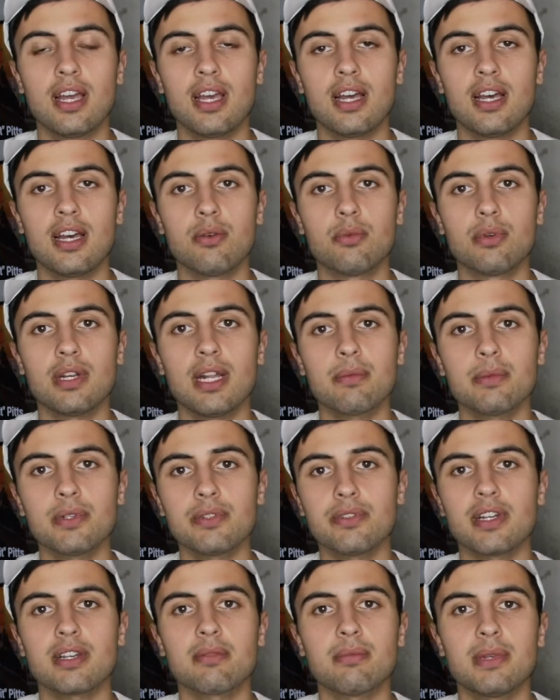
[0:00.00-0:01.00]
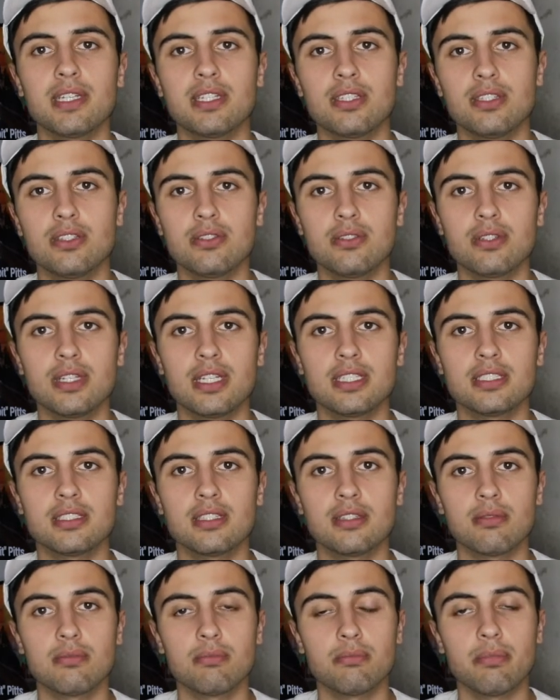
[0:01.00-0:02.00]
what I'm going to recommend to you is
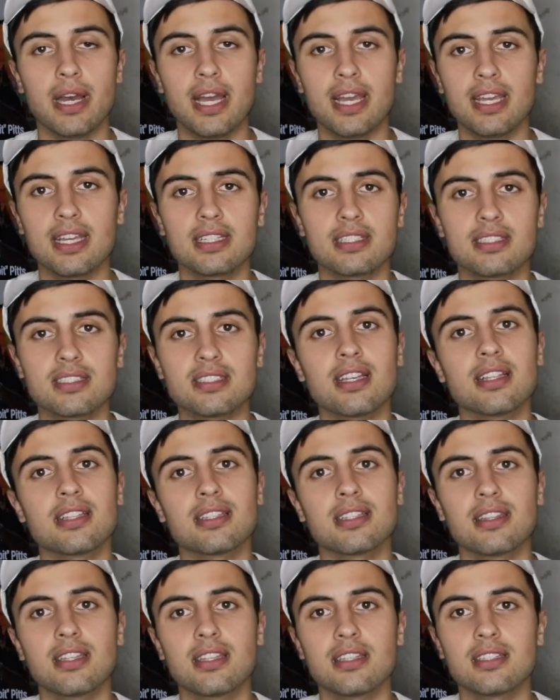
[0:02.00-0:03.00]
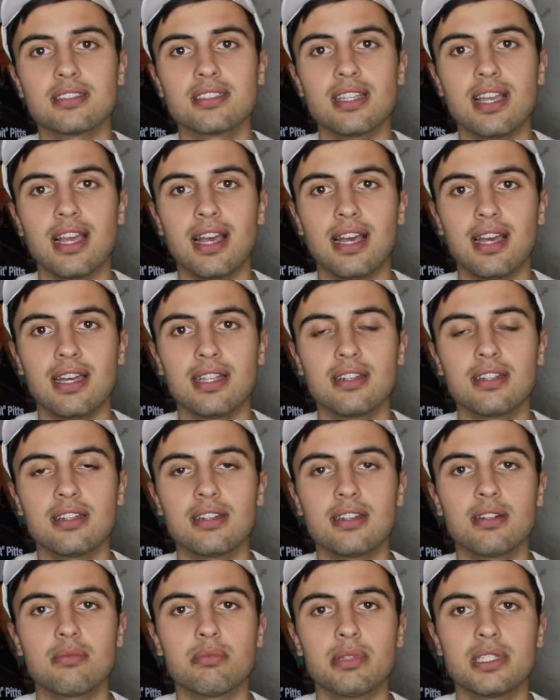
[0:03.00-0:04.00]
buying and selling things on
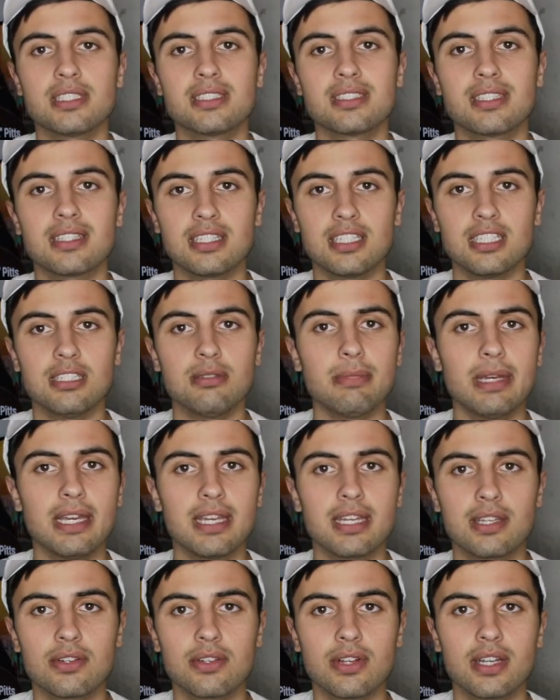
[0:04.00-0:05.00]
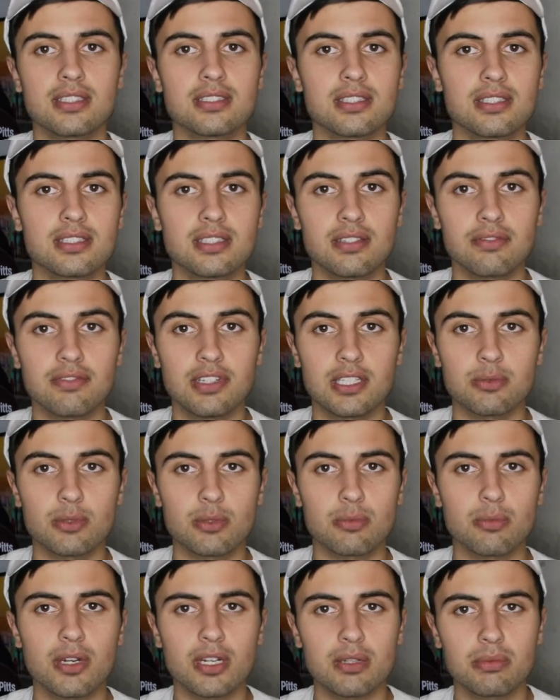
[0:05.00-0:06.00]
places like eBay, Craigslist, and
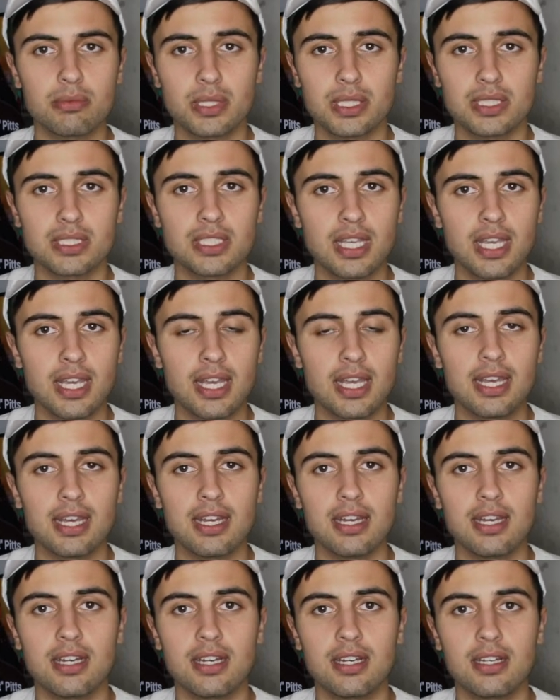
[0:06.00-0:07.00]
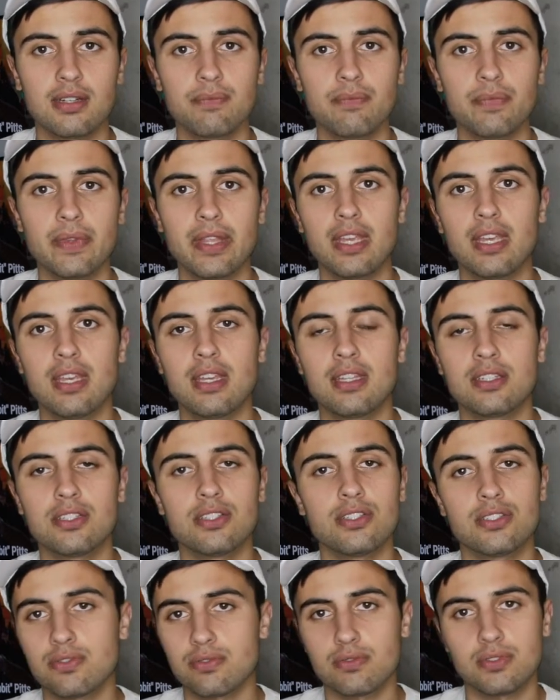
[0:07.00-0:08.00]
Facebook Marketplace.
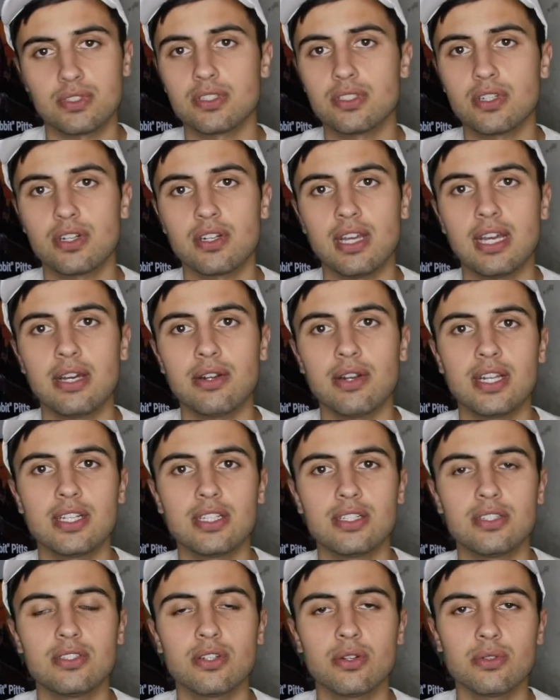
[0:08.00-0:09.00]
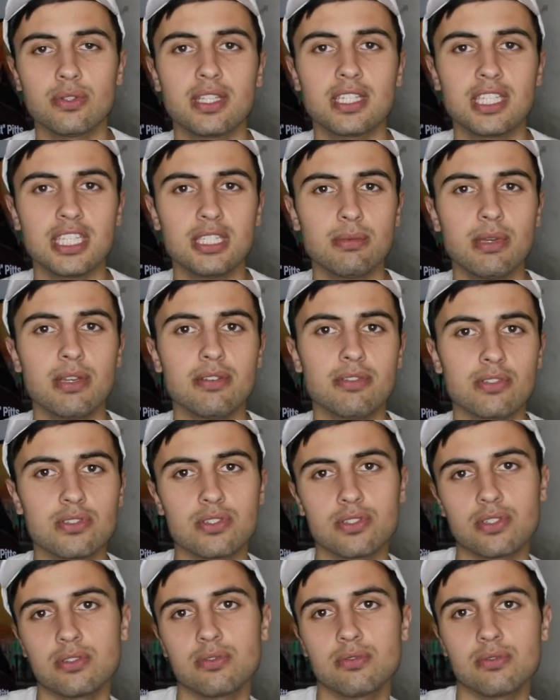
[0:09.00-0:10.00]
Just to start out, I don't like eBay for
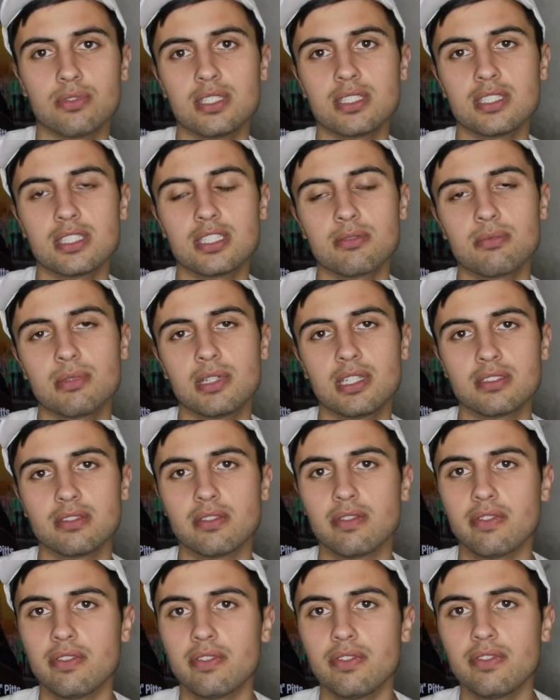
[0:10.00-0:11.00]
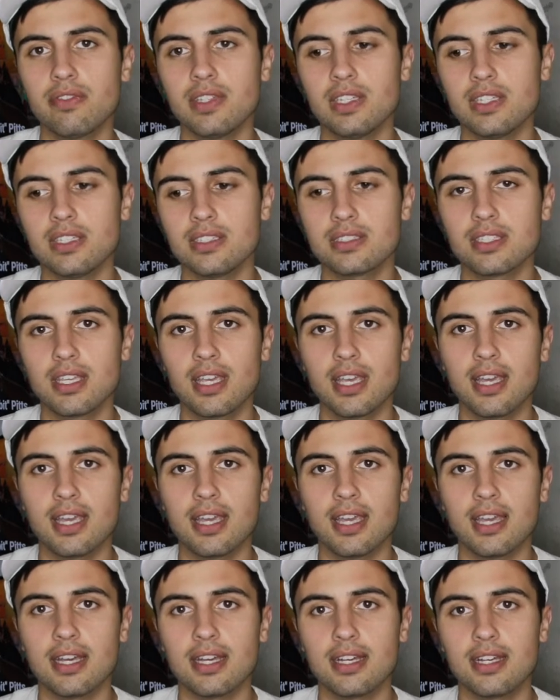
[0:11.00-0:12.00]
certain reasons because of the fees
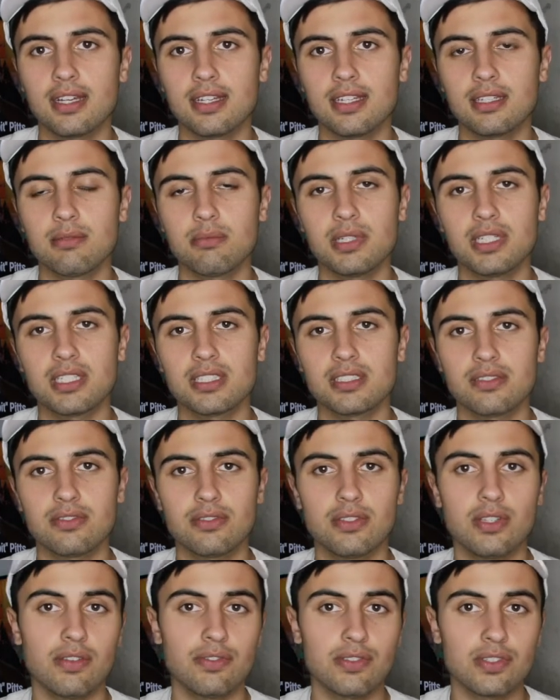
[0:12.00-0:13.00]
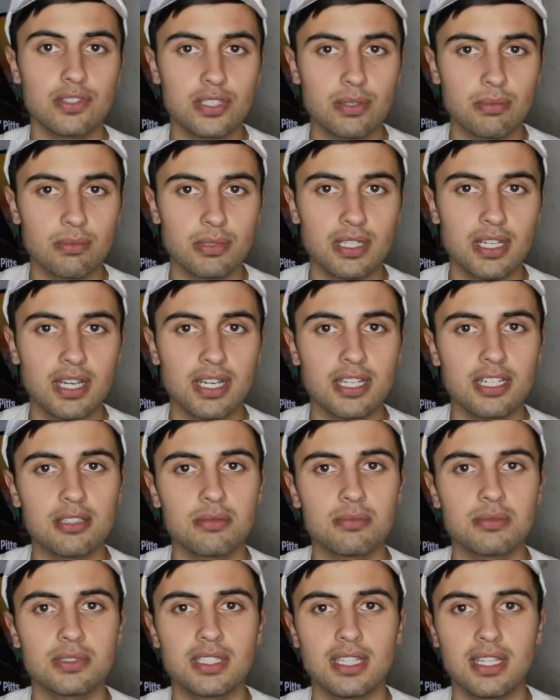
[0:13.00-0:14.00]
and because you have to ship the
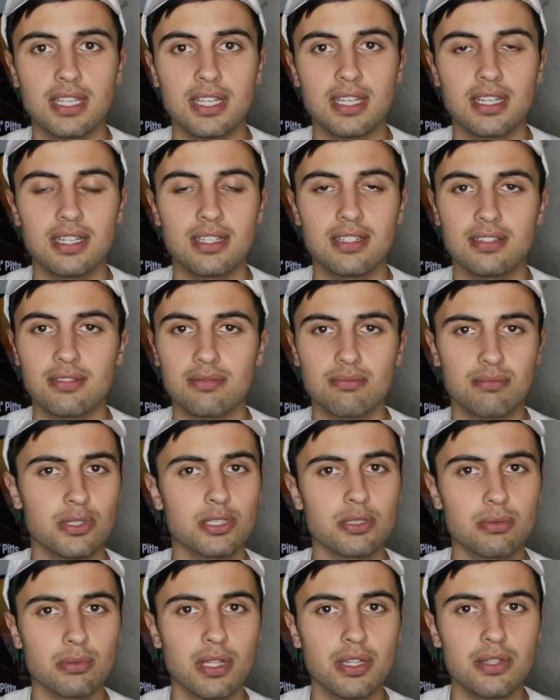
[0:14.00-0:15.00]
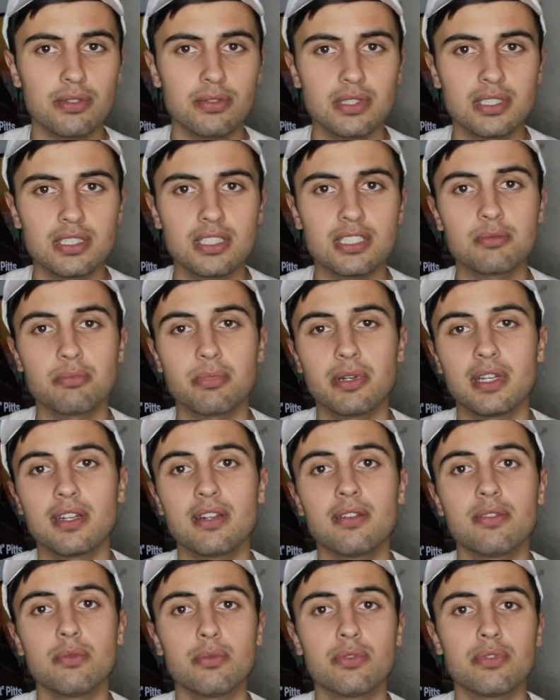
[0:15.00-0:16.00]
items and multiple other reasons.
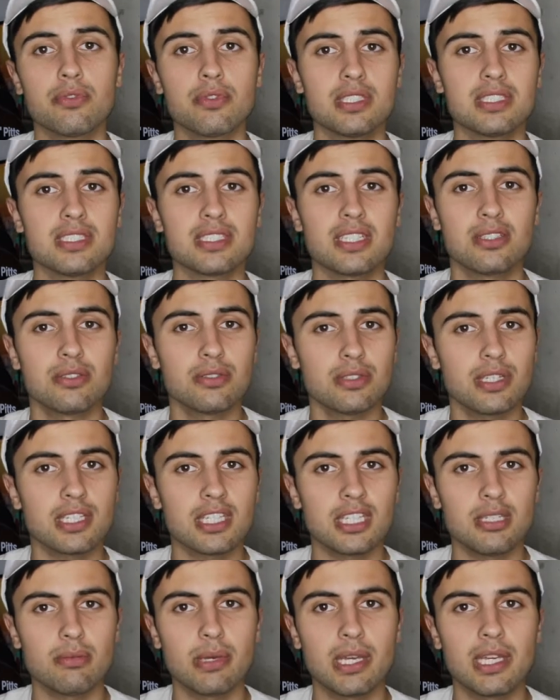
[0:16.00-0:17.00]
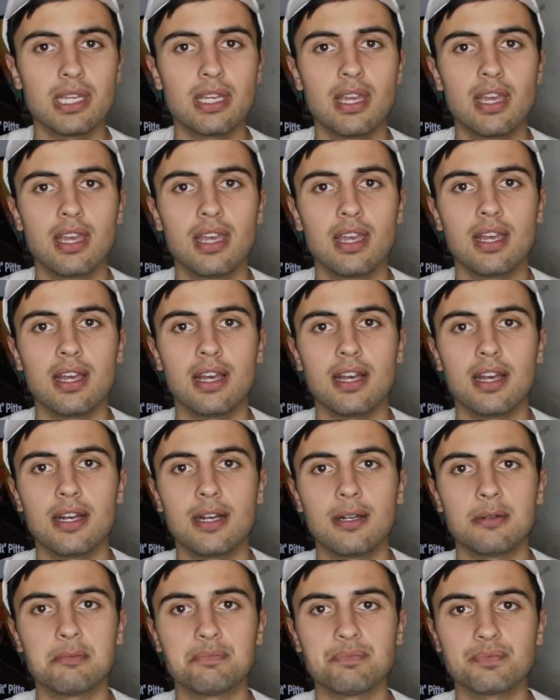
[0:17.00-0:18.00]
But the reasons I do like eBay
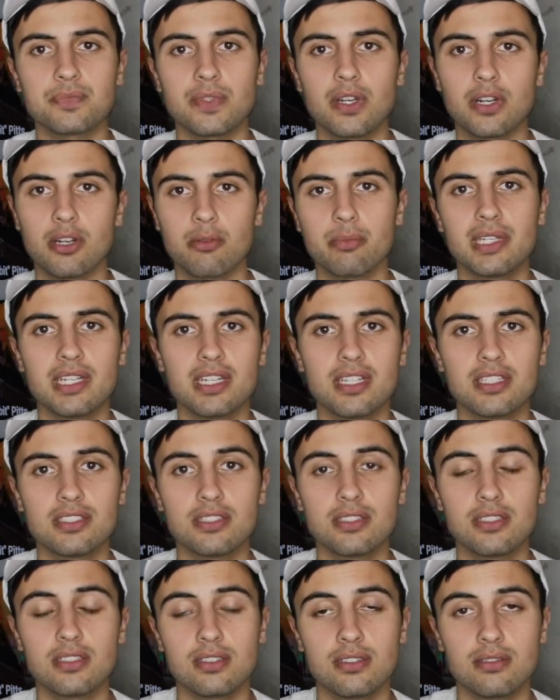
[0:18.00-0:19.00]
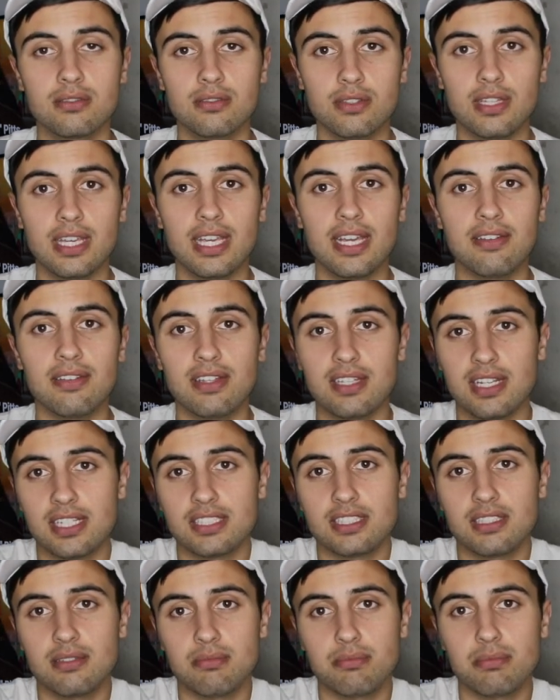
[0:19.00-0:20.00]
are because it
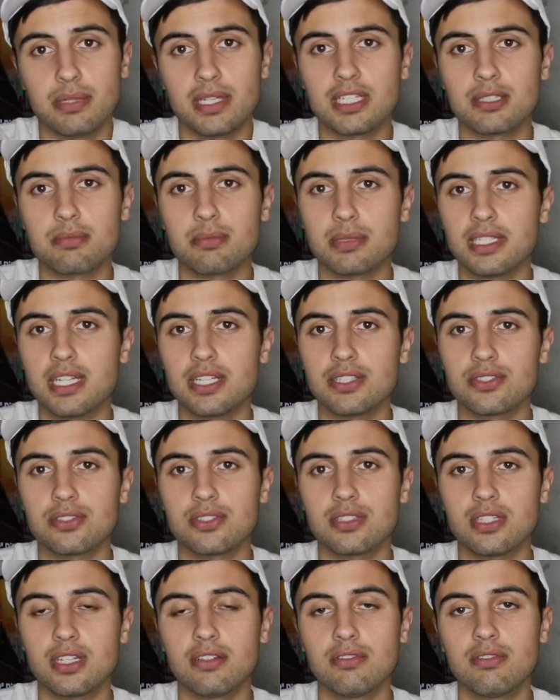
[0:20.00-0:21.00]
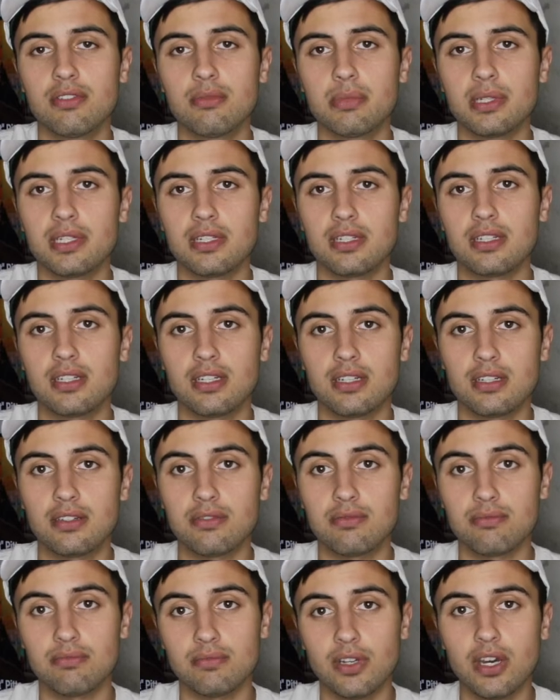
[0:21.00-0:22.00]
has the biggest potential
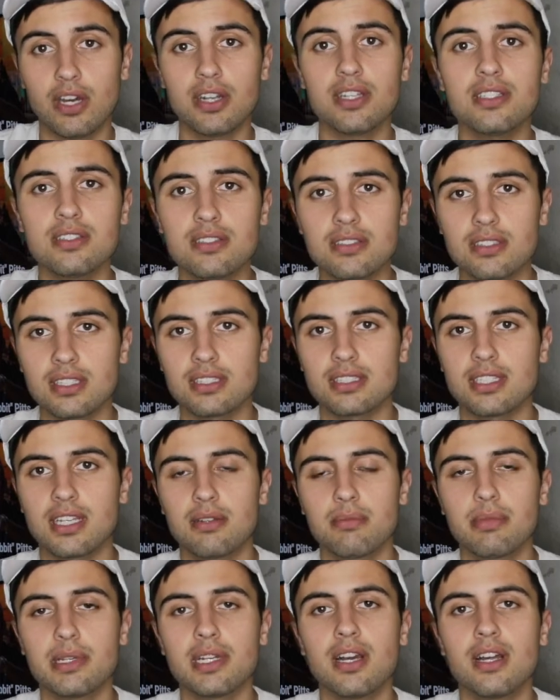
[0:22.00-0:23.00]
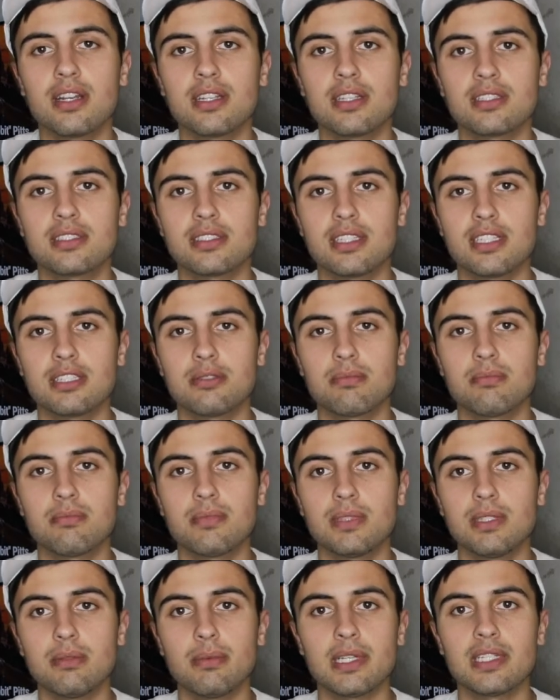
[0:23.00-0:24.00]
of audience. It's got a big audience, and
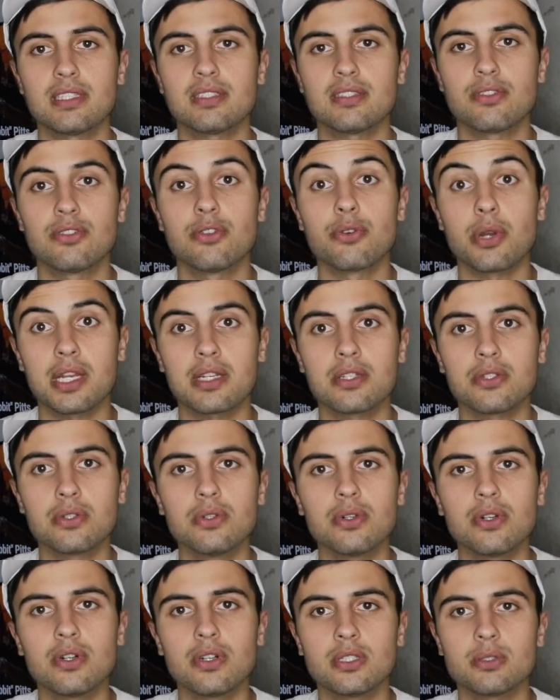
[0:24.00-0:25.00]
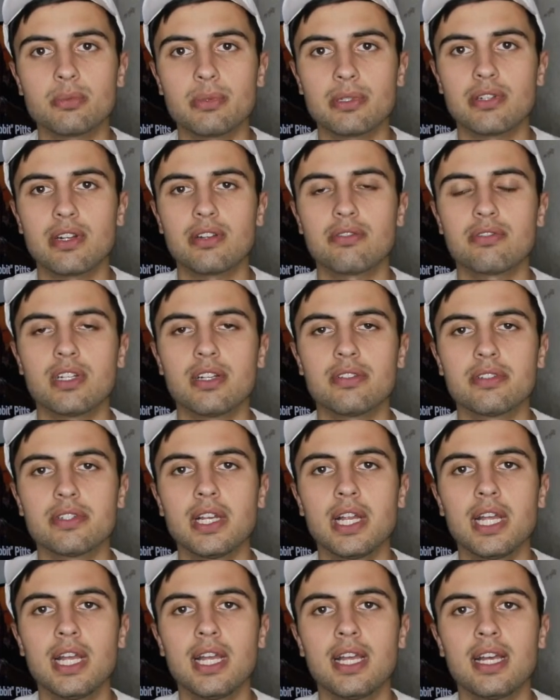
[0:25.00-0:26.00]
eBay is a great tool. It's been around forever.